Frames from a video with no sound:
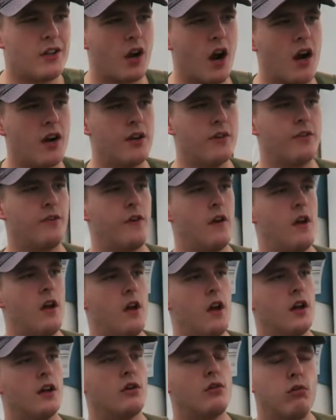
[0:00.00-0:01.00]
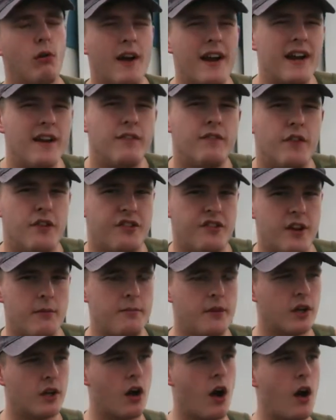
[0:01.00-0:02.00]
you kind of crave the
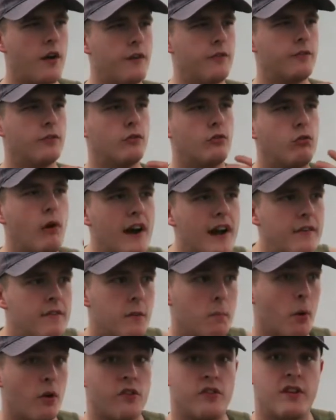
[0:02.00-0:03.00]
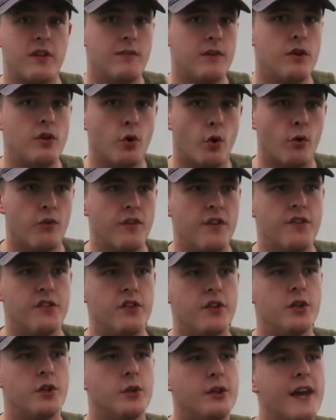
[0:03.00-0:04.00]
gym, you kind of crave the positive endorphins
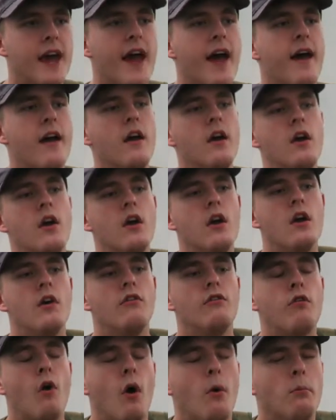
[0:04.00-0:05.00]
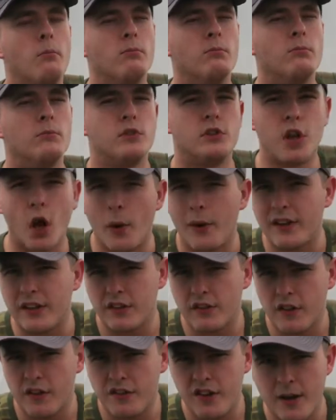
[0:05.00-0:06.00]
that you get from going
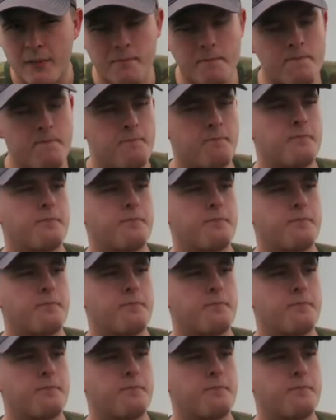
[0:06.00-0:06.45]
to the gym.